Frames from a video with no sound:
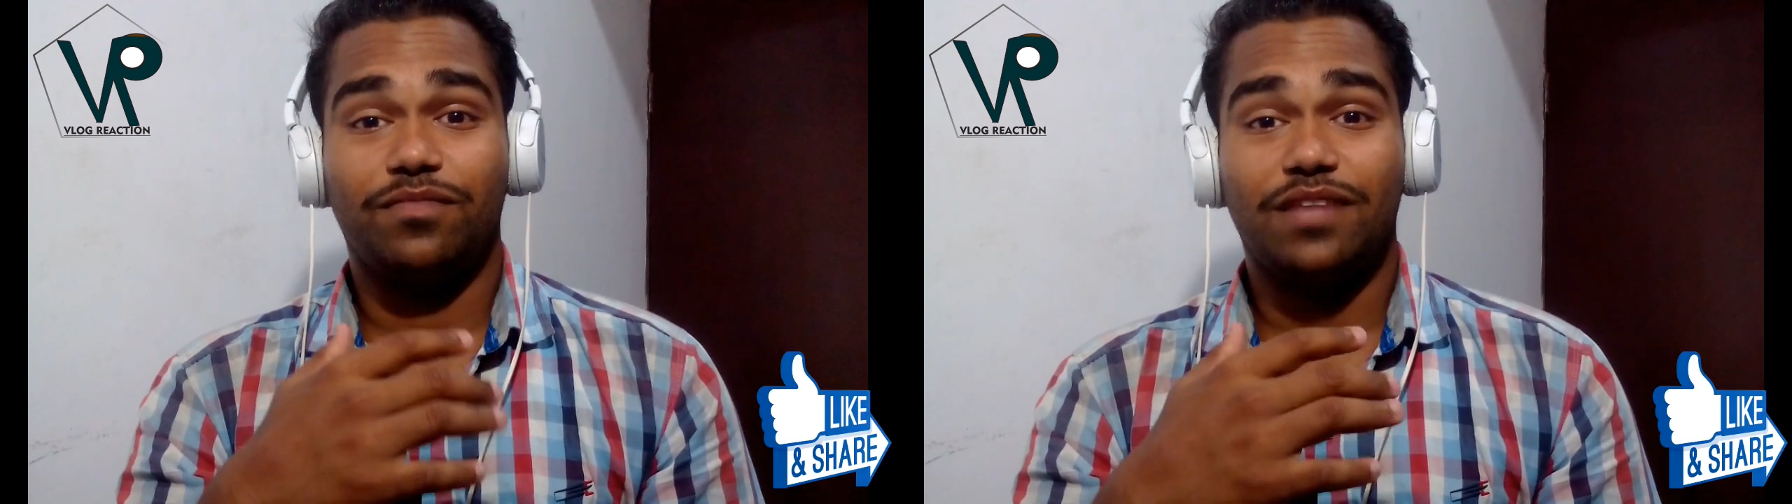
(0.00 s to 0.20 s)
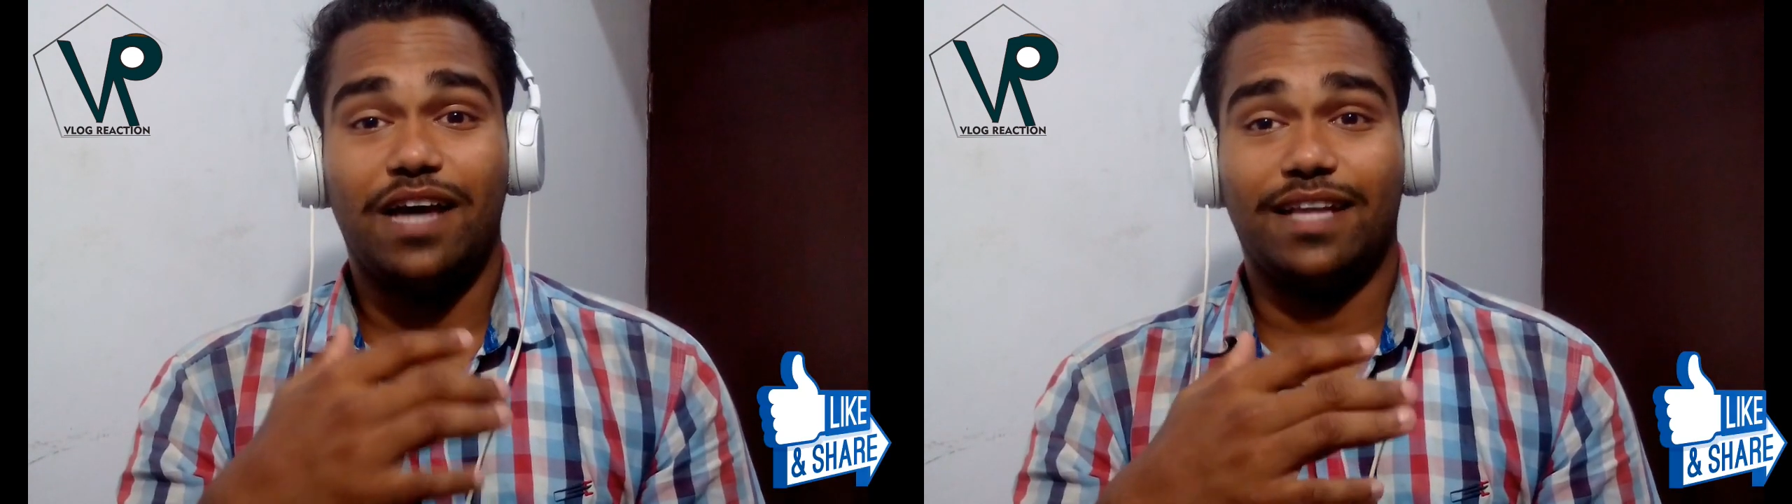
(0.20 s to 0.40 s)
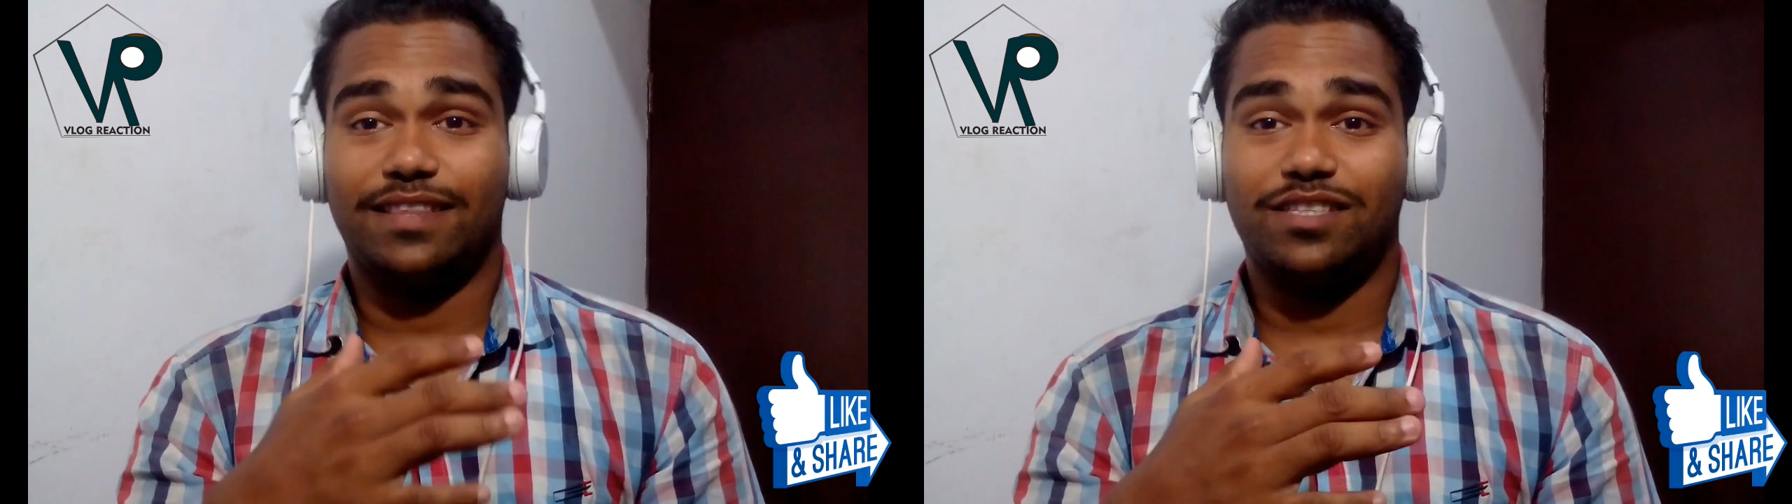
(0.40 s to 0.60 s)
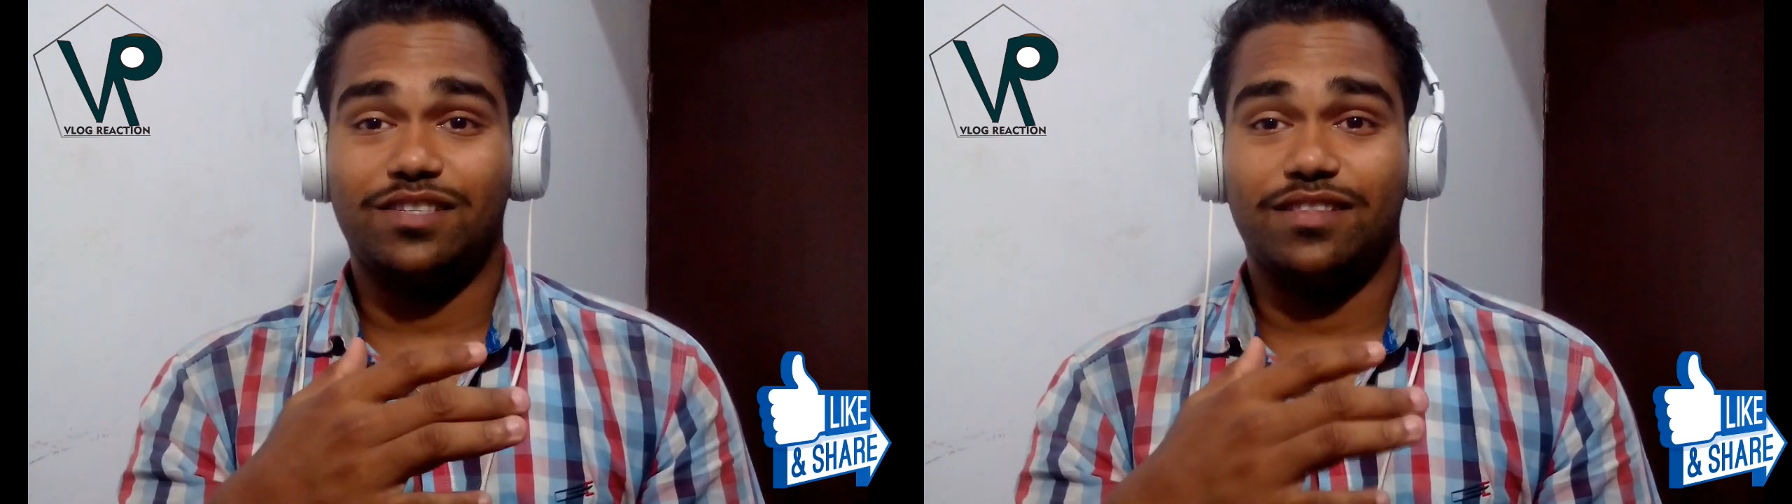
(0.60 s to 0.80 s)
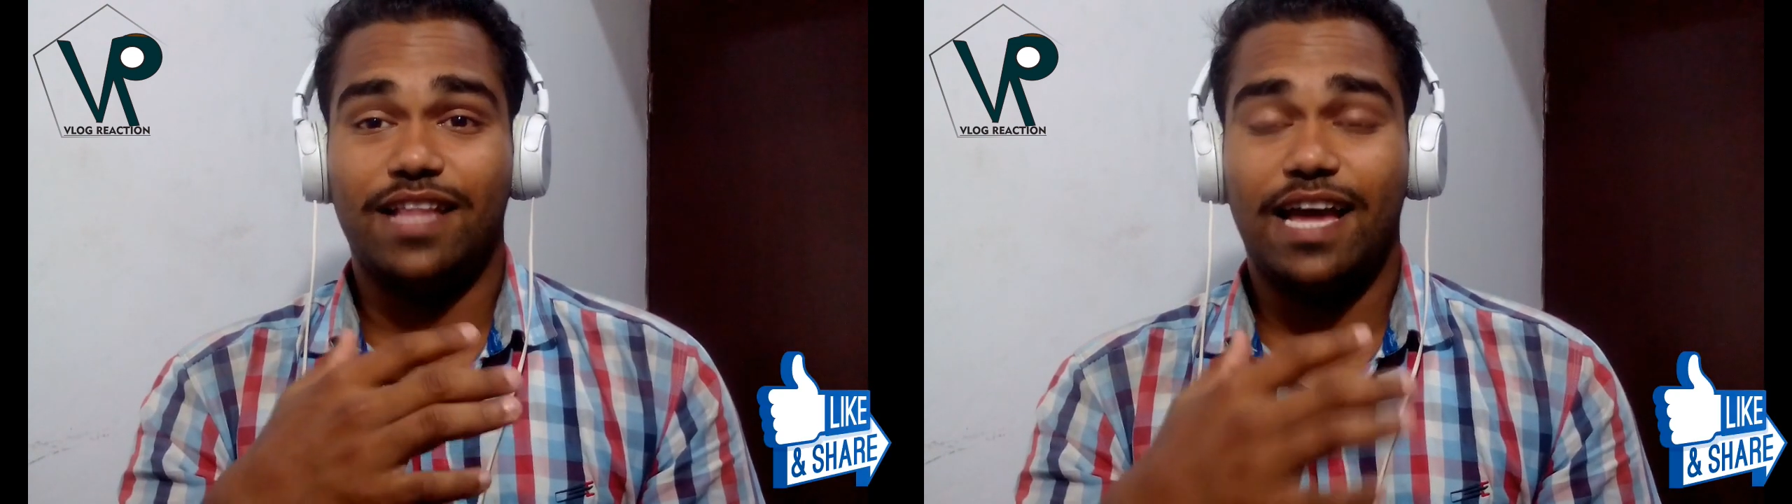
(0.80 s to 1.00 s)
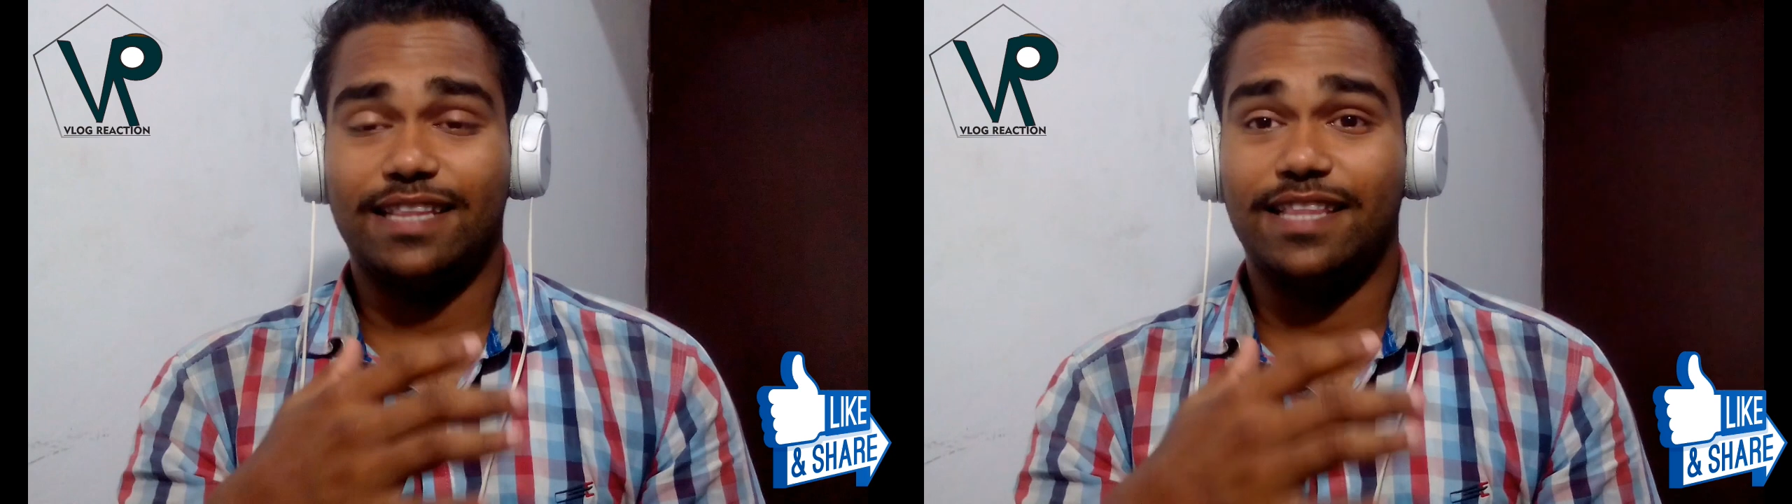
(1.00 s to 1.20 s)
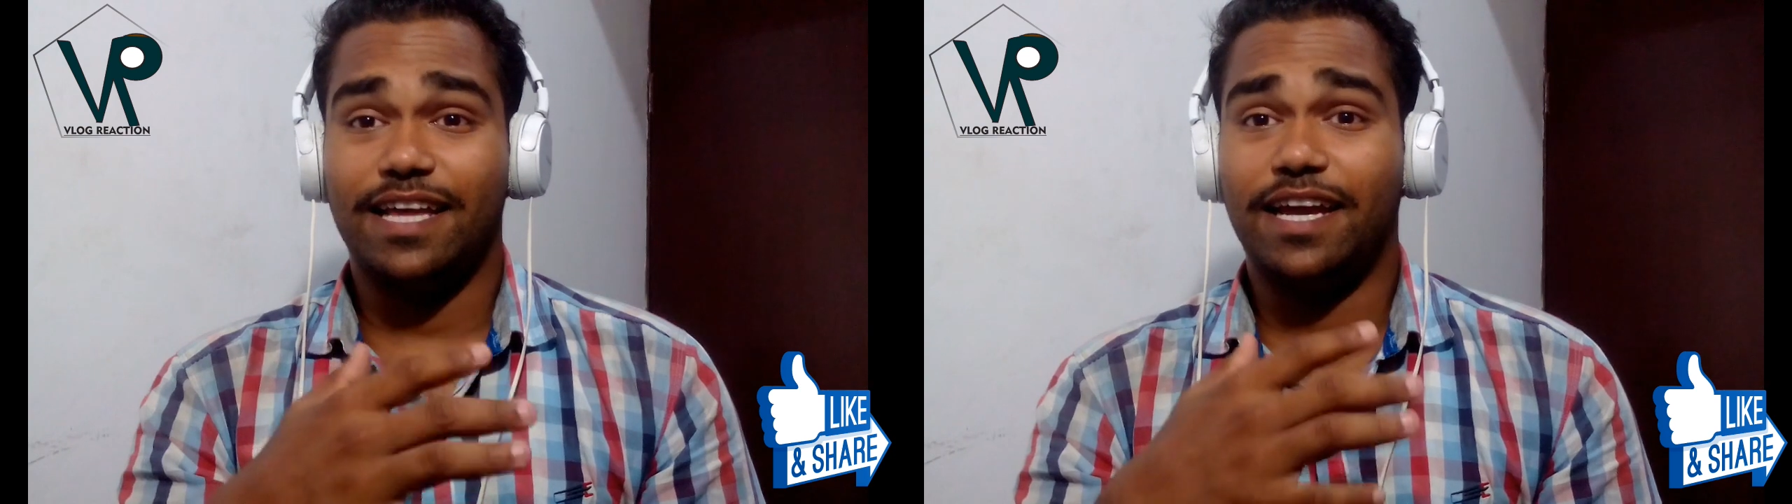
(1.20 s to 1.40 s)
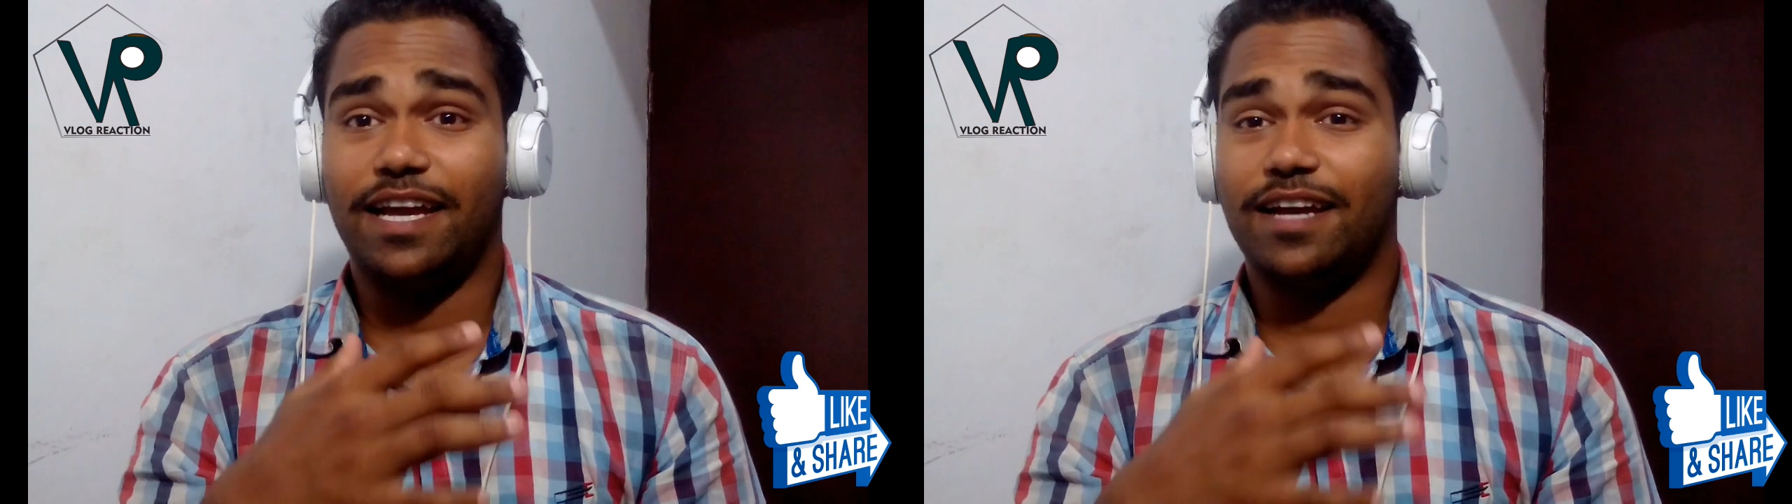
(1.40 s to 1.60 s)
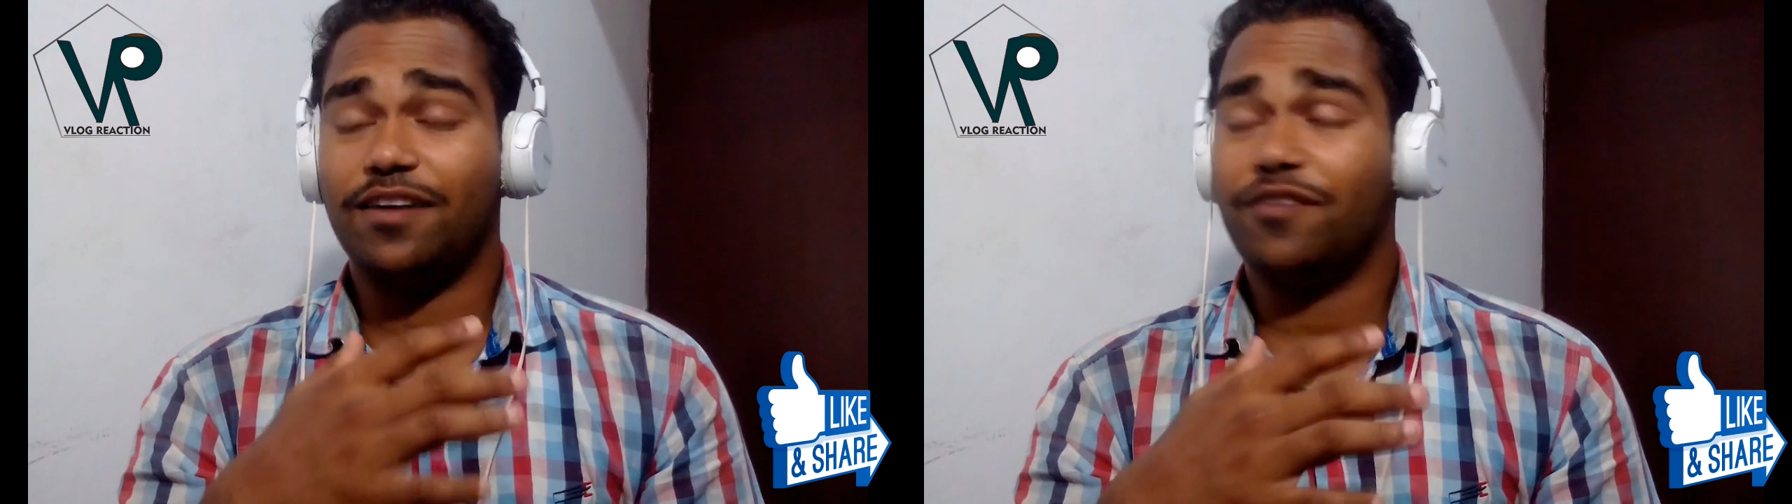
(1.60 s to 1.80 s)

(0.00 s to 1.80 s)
that thing,